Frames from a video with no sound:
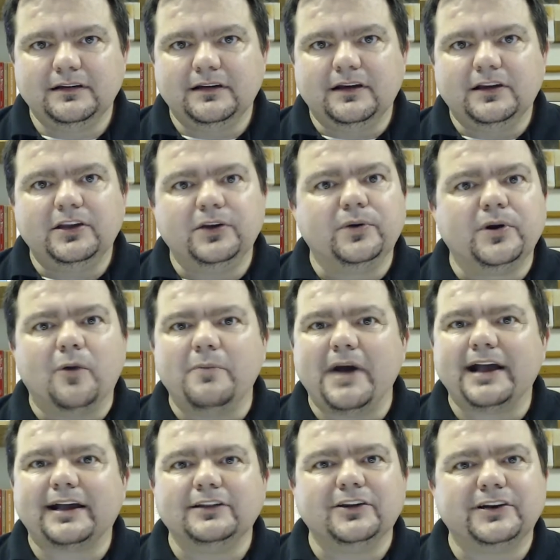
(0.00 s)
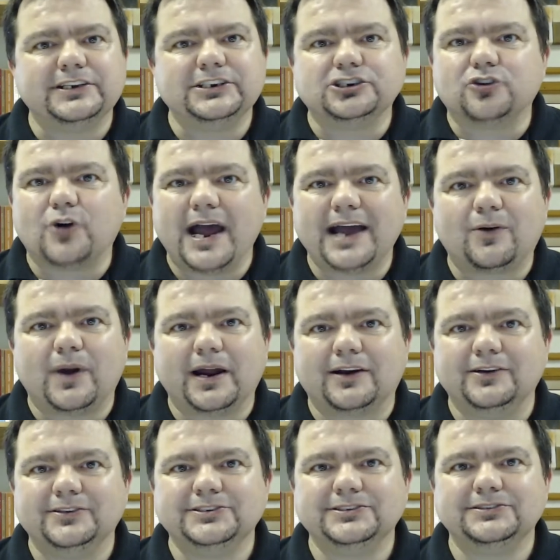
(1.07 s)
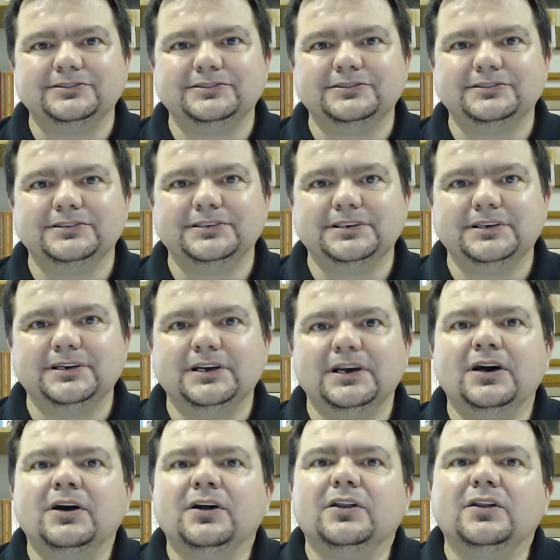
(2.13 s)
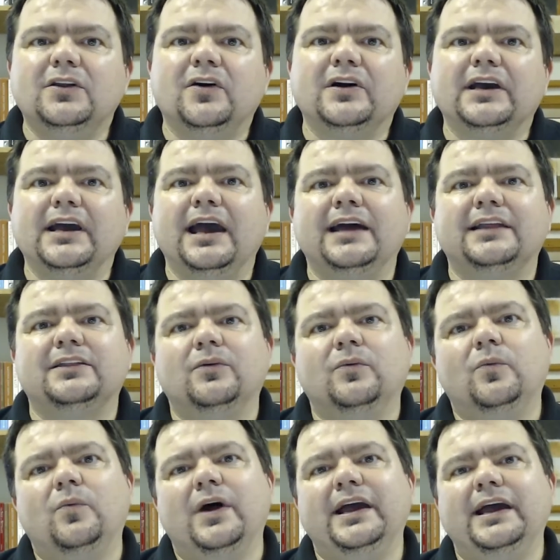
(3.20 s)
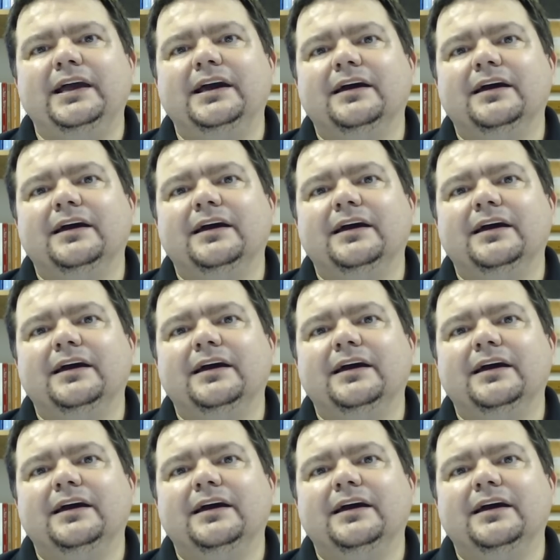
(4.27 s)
You go back and look at the track records. Look at the way